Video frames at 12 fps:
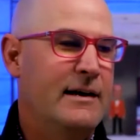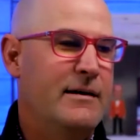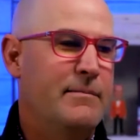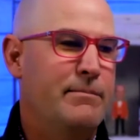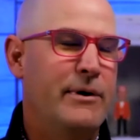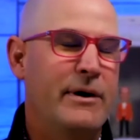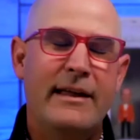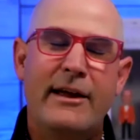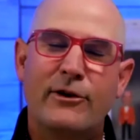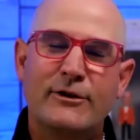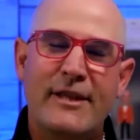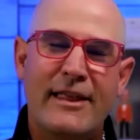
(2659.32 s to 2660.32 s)
But
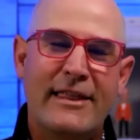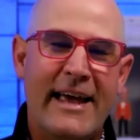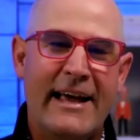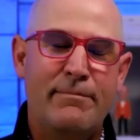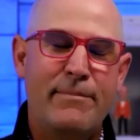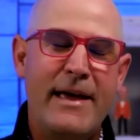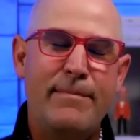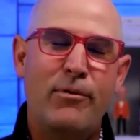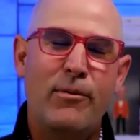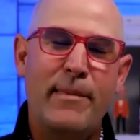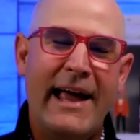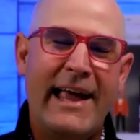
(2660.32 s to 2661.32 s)
here's the thing. People
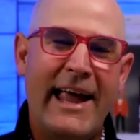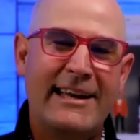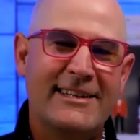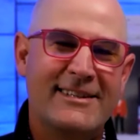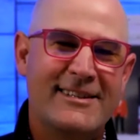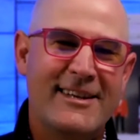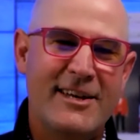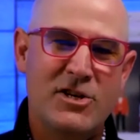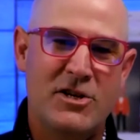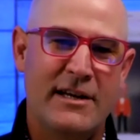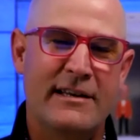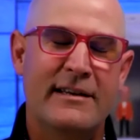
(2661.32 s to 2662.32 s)
make a
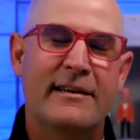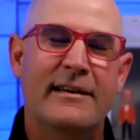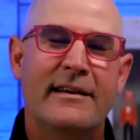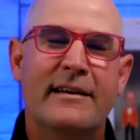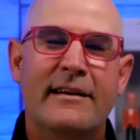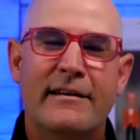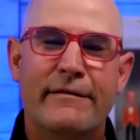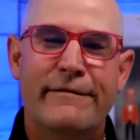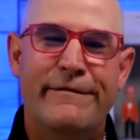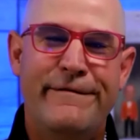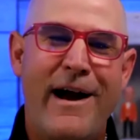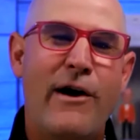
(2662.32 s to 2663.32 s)
decision
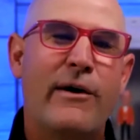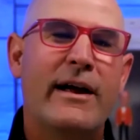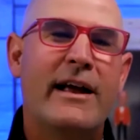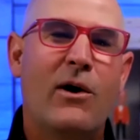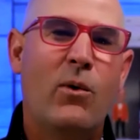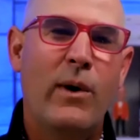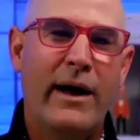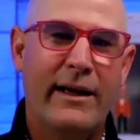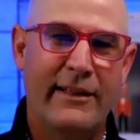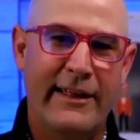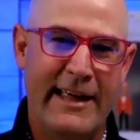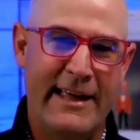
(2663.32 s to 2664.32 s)
very
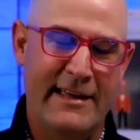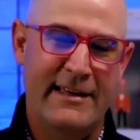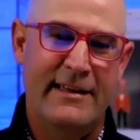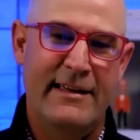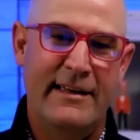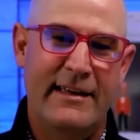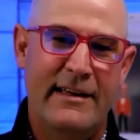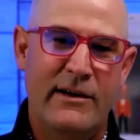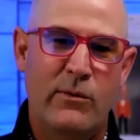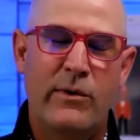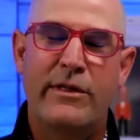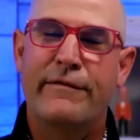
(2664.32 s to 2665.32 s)
quickly
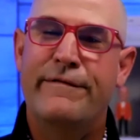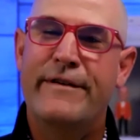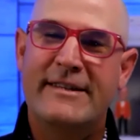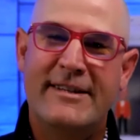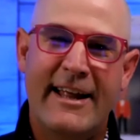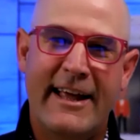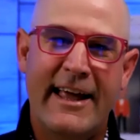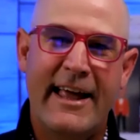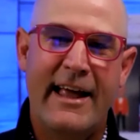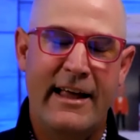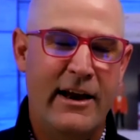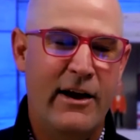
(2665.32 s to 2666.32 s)
when they're visiting,
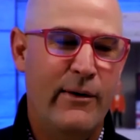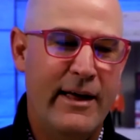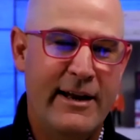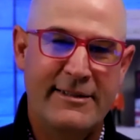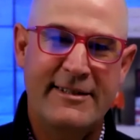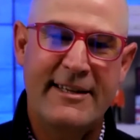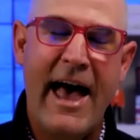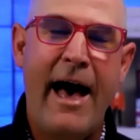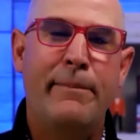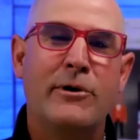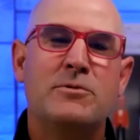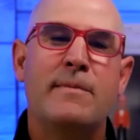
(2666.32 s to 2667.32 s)
an
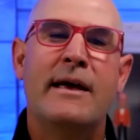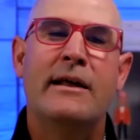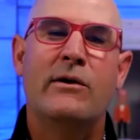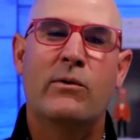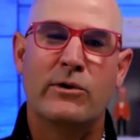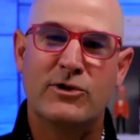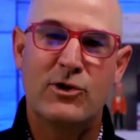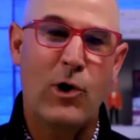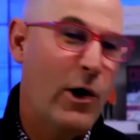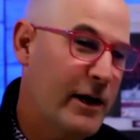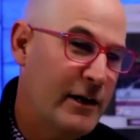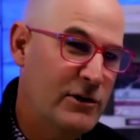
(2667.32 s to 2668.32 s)
establishment or
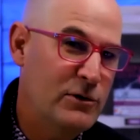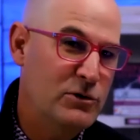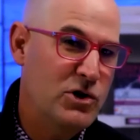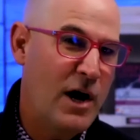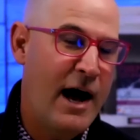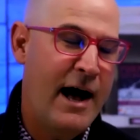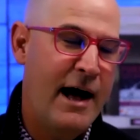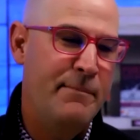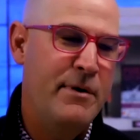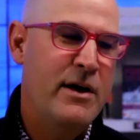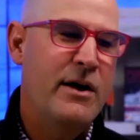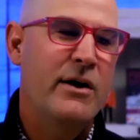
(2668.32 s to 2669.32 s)
starting a new job,
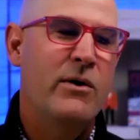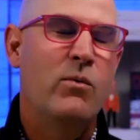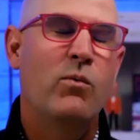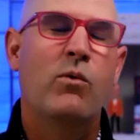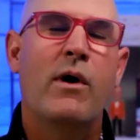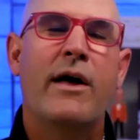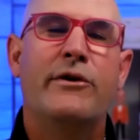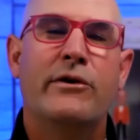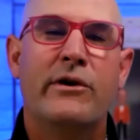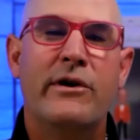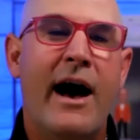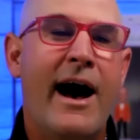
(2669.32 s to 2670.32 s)
whether
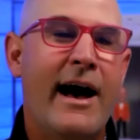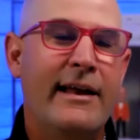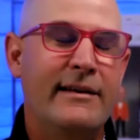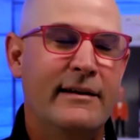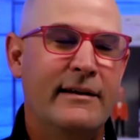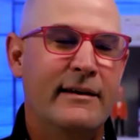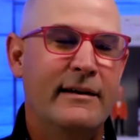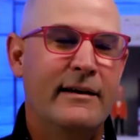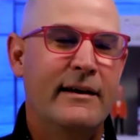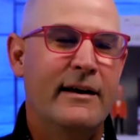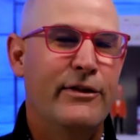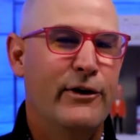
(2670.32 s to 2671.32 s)
or not
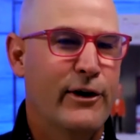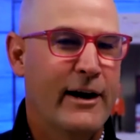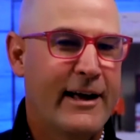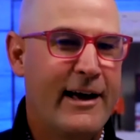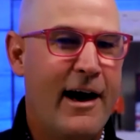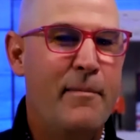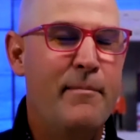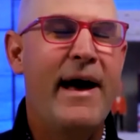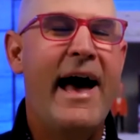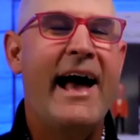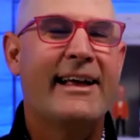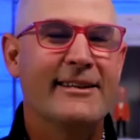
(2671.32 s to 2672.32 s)
they're going to come
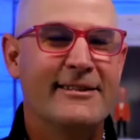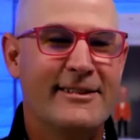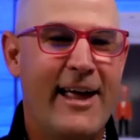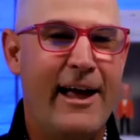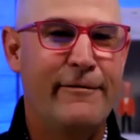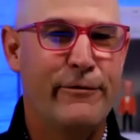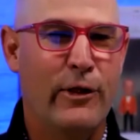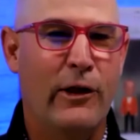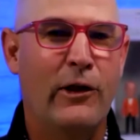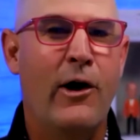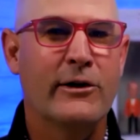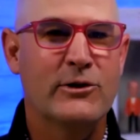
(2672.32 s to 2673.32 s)
back and stay for the
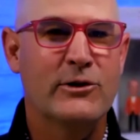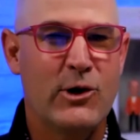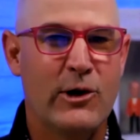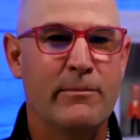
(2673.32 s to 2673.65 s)
long term.